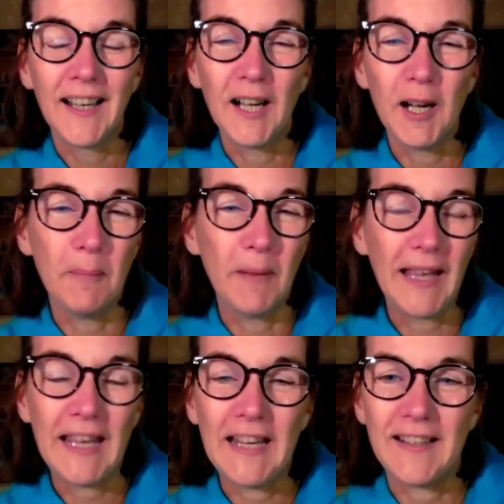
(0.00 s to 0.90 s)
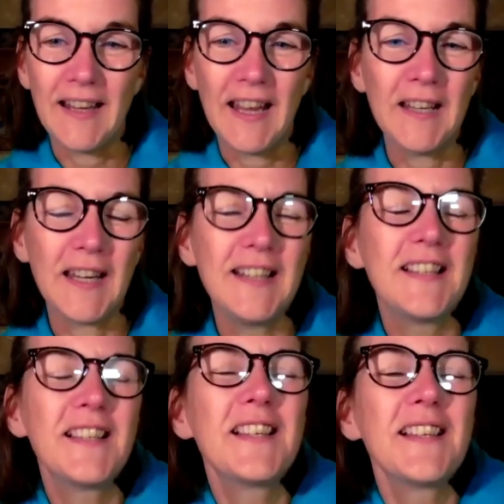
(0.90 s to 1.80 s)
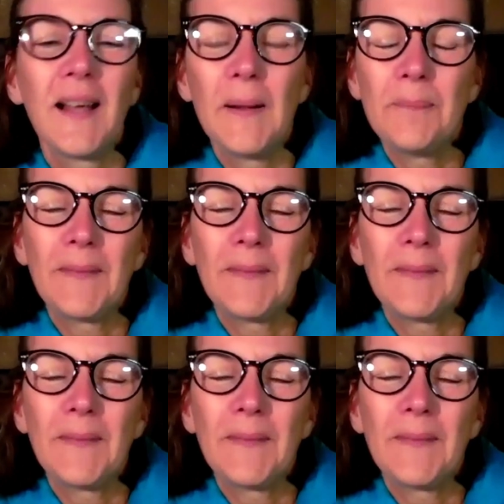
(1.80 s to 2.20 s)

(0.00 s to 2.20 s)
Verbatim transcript: Um, it, it is,